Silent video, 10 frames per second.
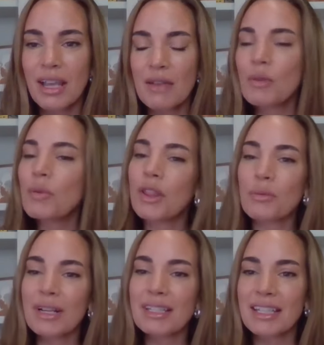but one of
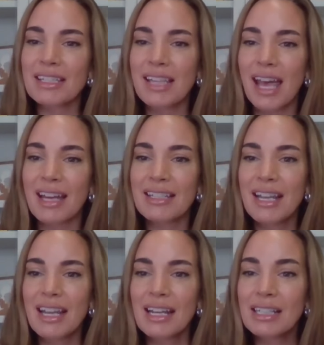the reasons that
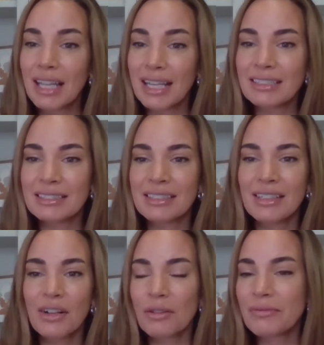clayton
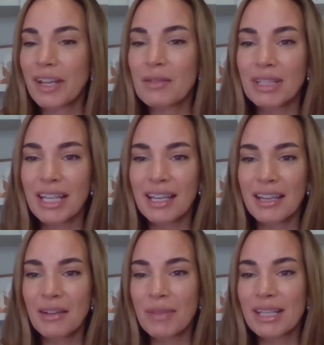her
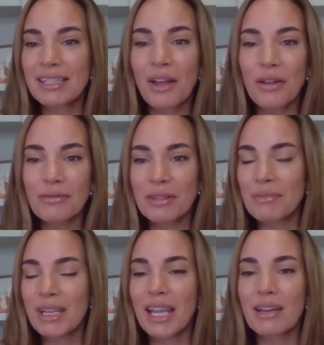family myself
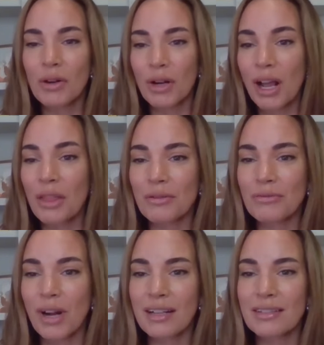and many of her other
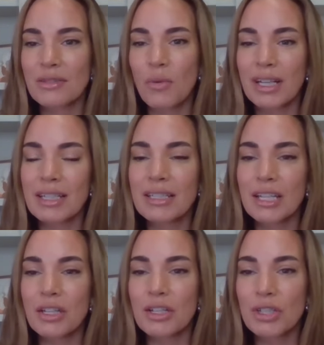friends want to
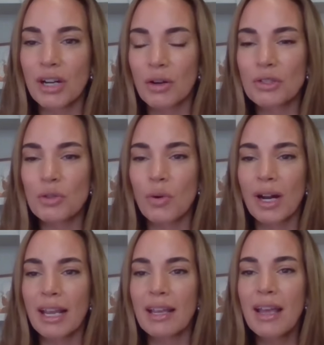continue to share her
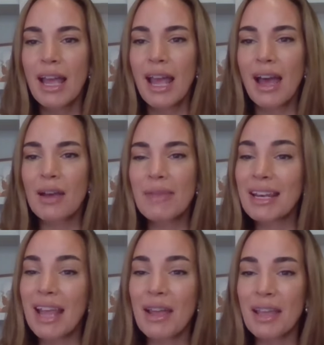story um,
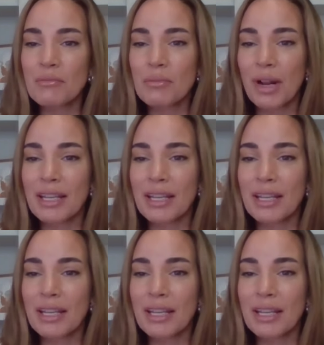and and bring